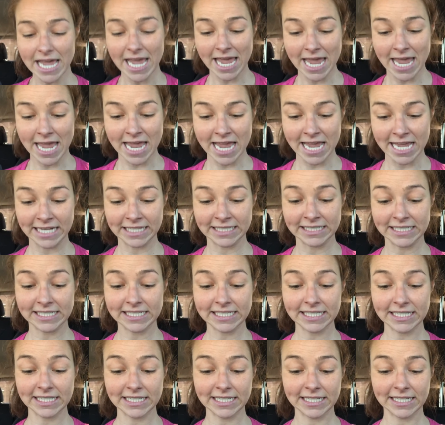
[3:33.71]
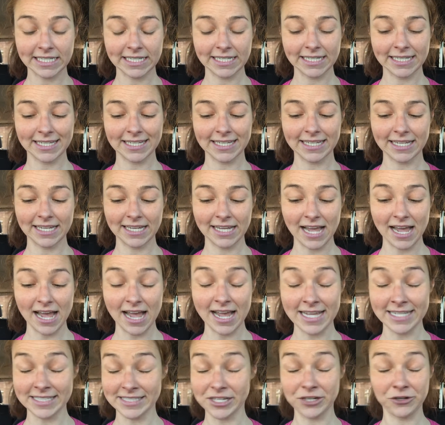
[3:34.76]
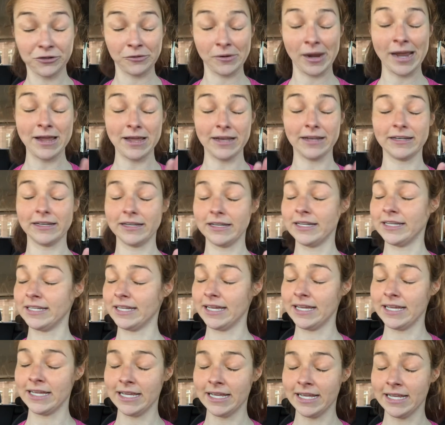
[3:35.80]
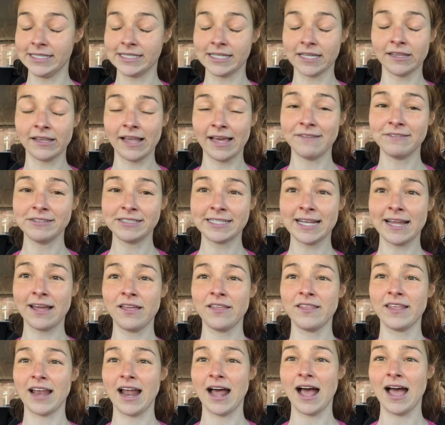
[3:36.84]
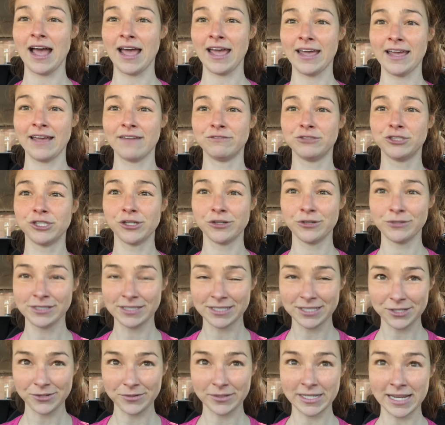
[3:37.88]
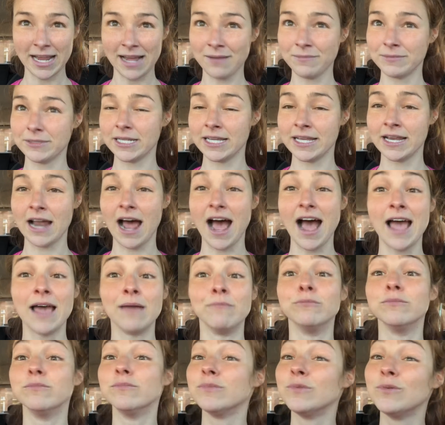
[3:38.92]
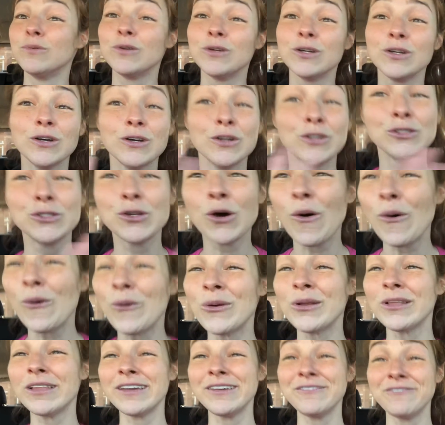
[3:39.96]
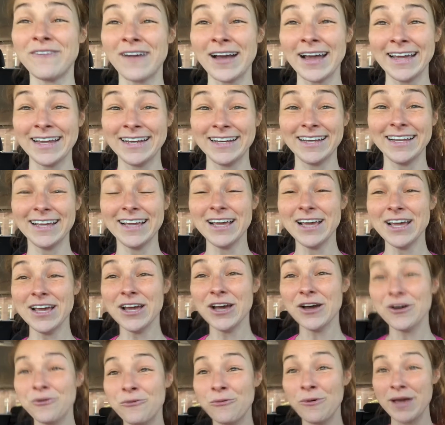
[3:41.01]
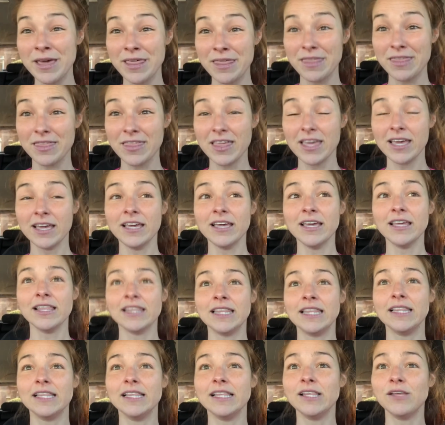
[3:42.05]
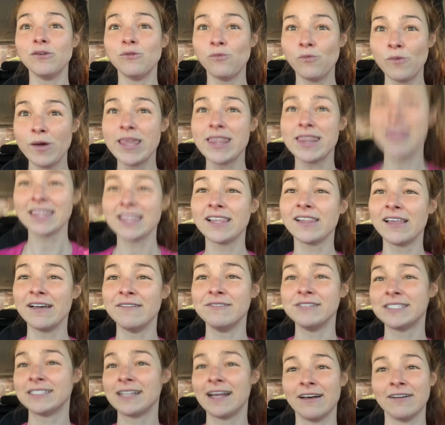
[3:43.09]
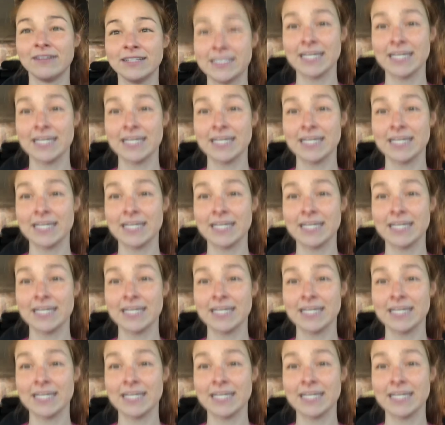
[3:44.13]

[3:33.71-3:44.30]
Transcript: And it's a great, it's a lifestyle that I have chosen to adopt, and I'm totally fine with the lifestyle.